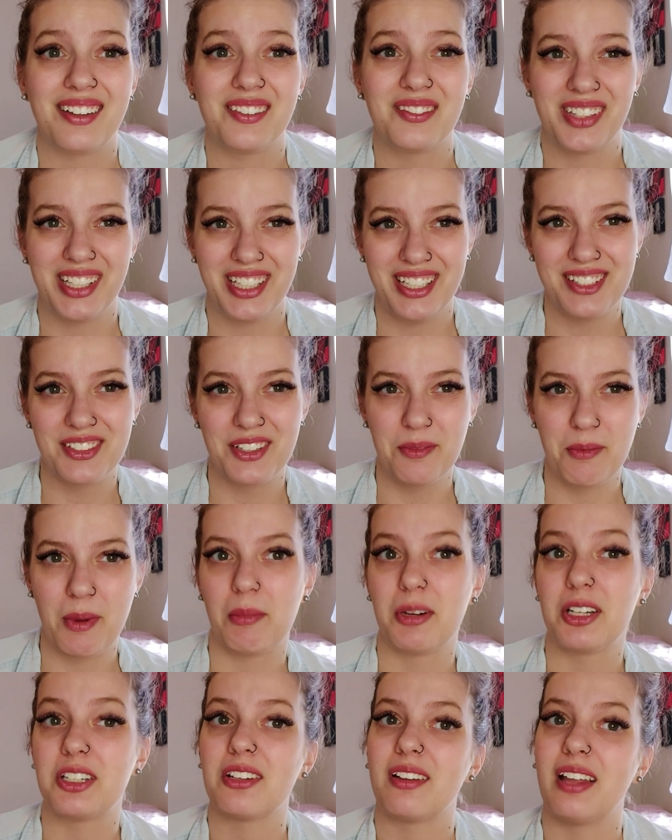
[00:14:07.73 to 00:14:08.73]
Please
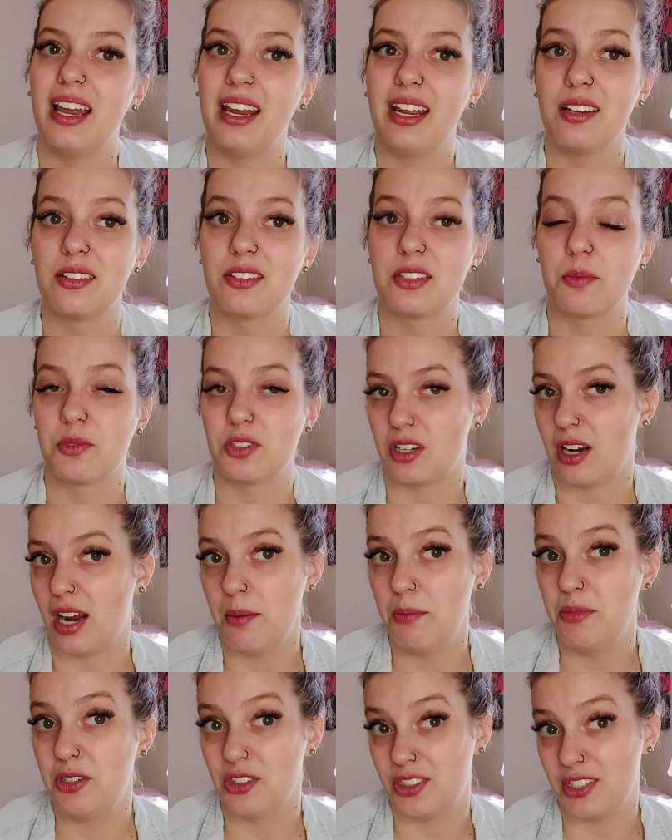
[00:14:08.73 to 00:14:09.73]
remember to like and
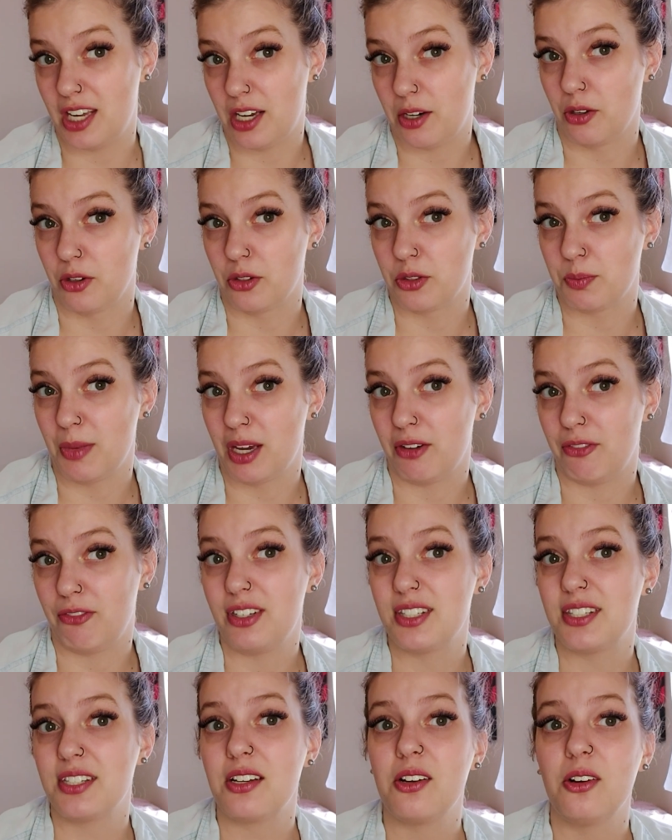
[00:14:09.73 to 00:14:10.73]
subscribe to Sienna Rose
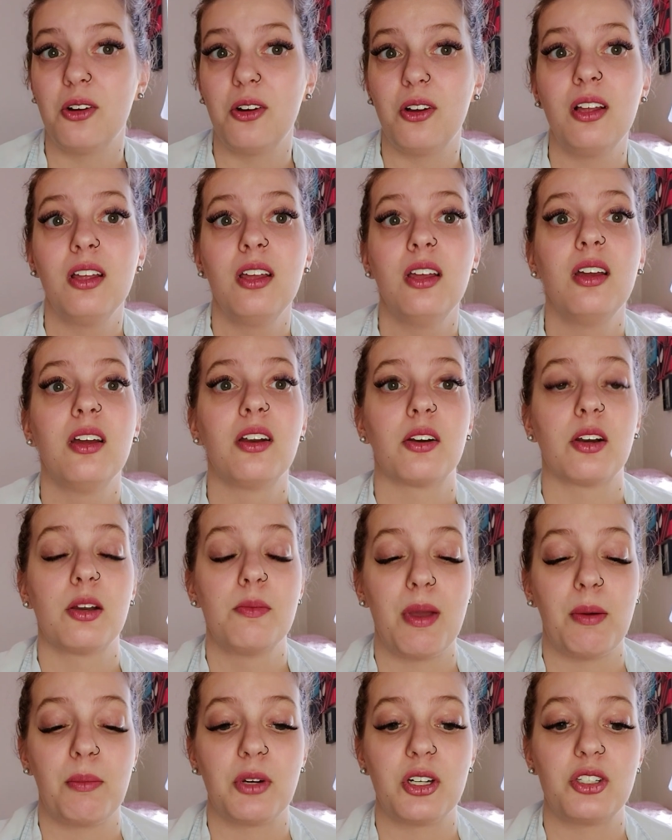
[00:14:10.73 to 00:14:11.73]
Metaphysical.
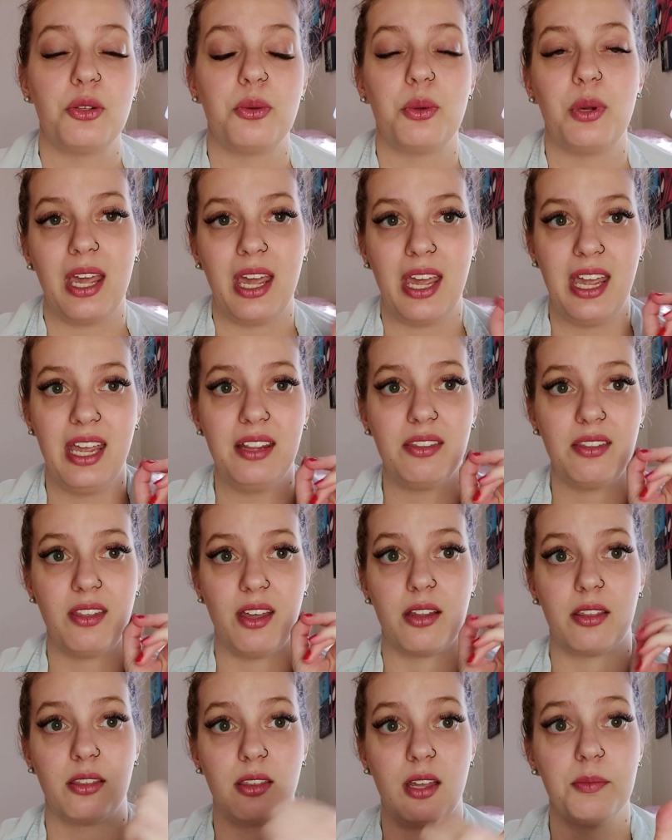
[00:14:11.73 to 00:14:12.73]
Remember to hit
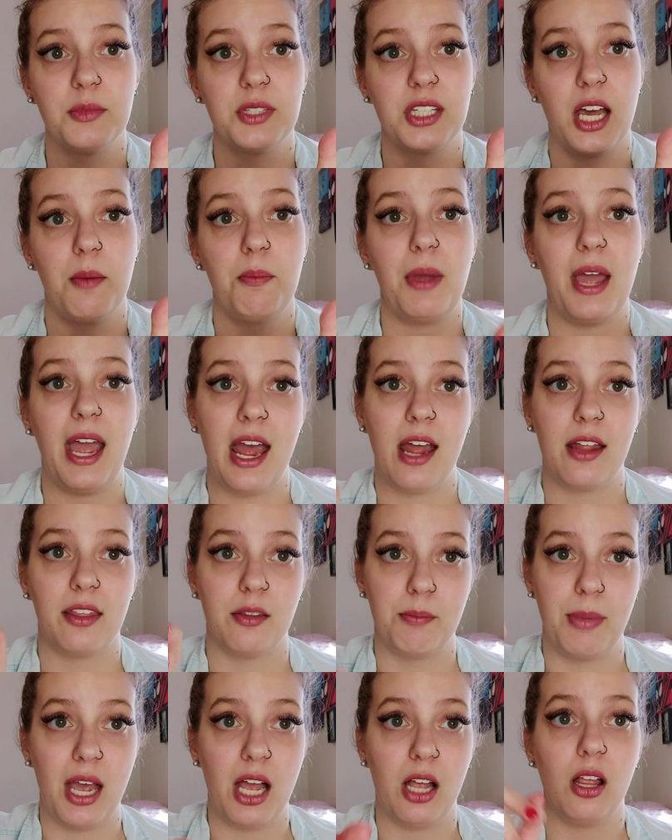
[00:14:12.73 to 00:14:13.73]
the thumbs up and the
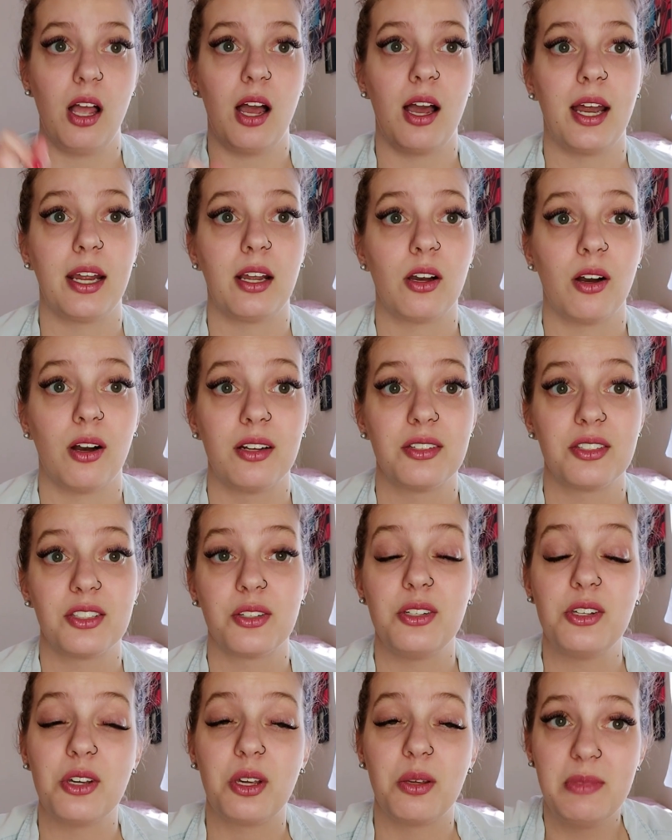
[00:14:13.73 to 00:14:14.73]
bell icon so
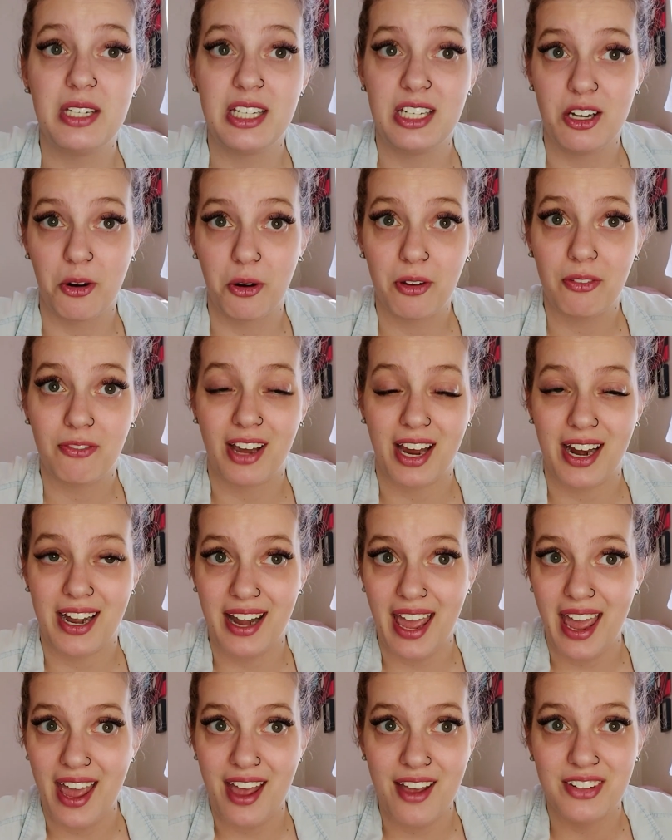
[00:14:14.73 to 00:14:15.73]
you can be notified
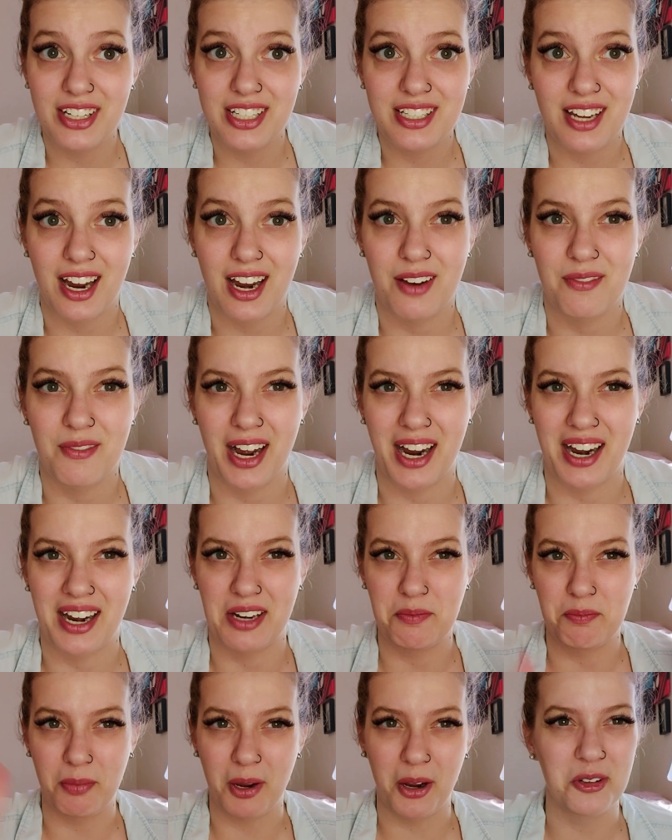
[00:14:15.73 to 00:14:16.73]
every time
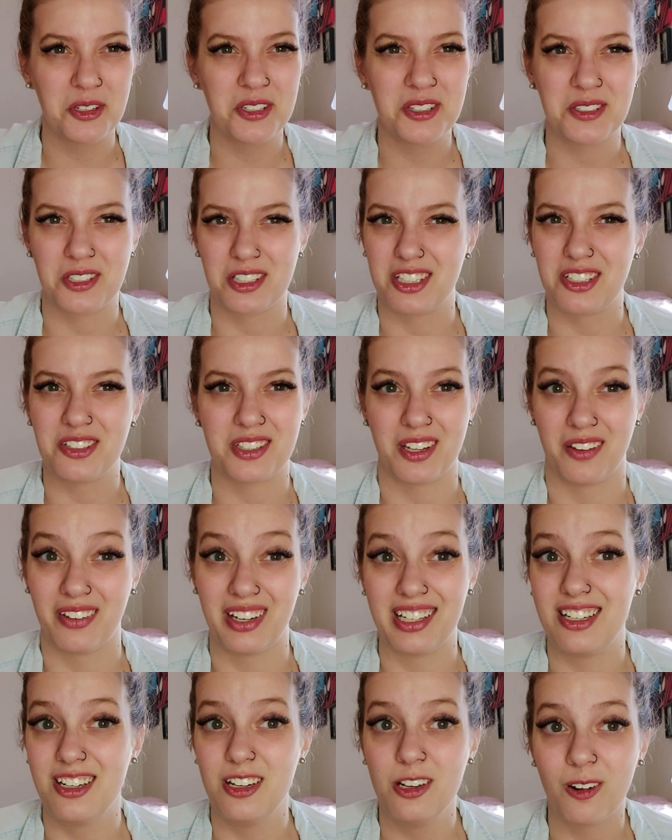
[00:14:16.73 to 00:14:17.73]
I post or do
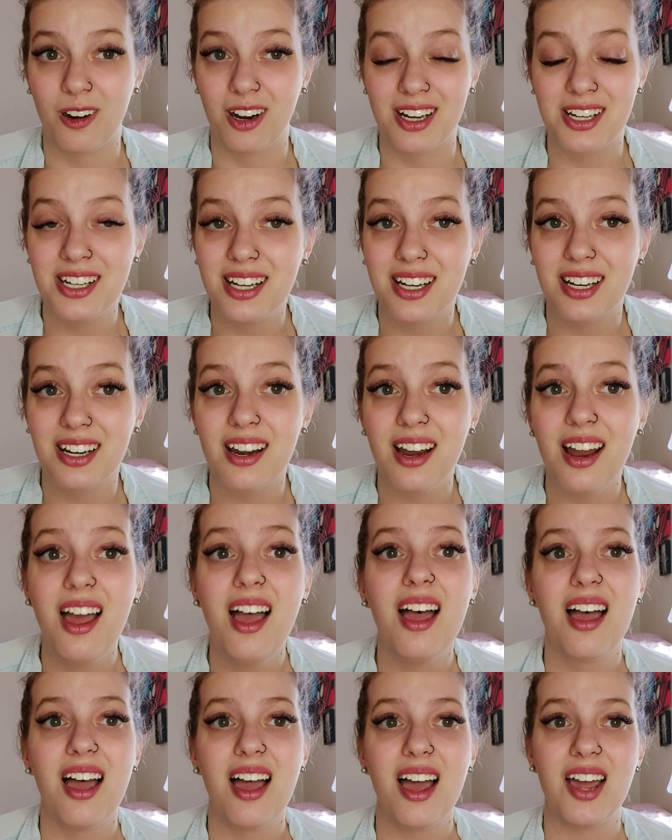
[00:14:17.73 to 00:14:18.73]
something new on here.
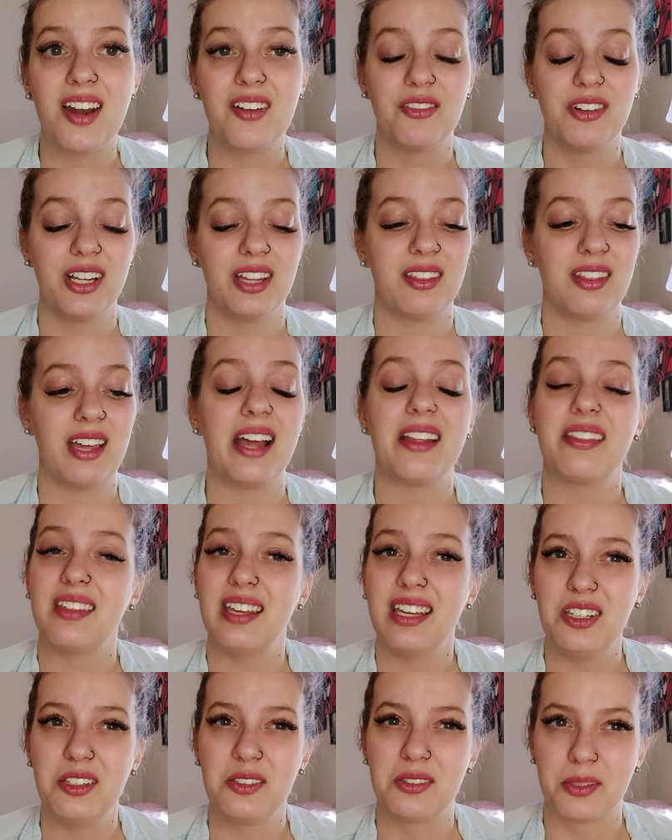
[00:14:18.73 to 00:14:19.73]
And with that,
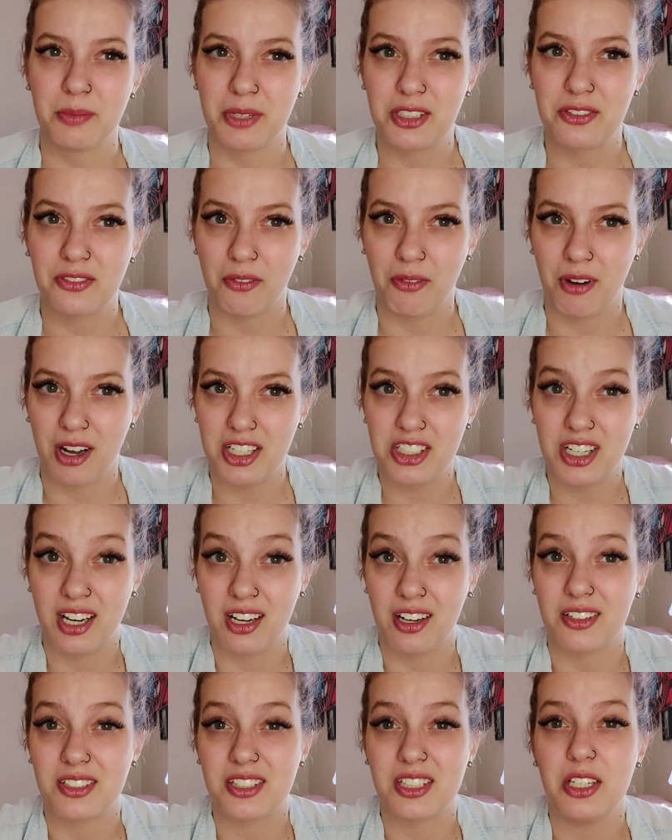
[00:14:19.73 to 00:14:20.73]
thank you so much for watching,
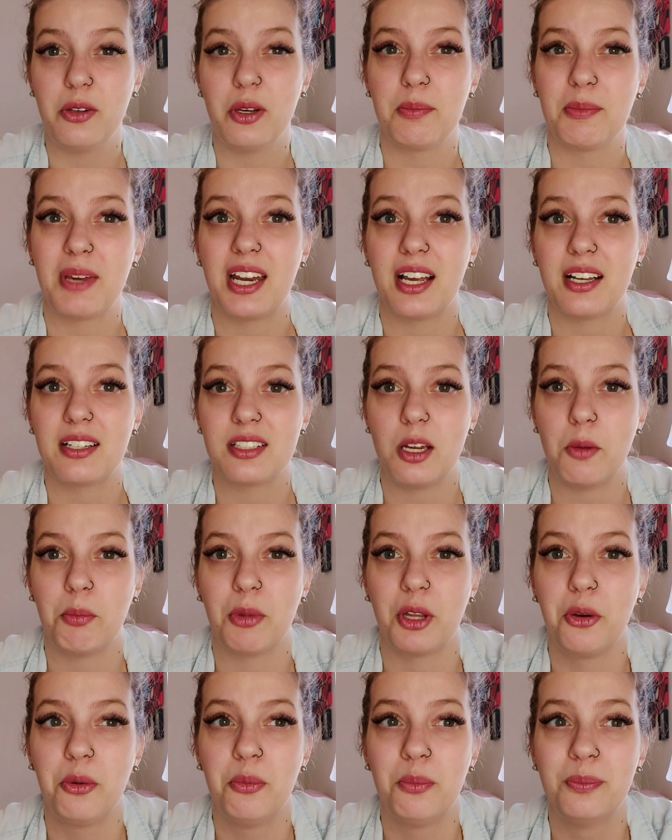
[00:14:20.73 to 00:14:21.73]
and I'll see you in my next
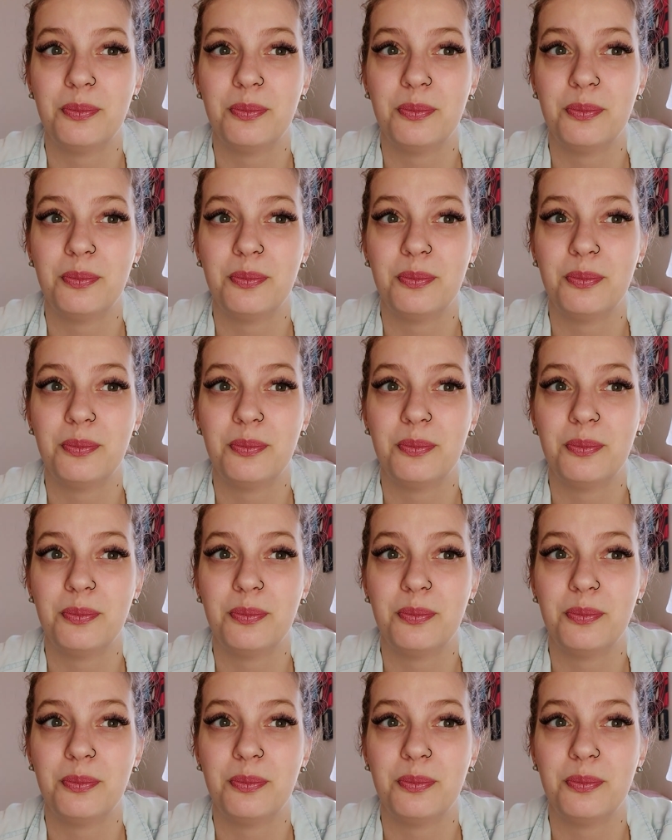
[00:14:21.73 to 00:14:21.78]
upload.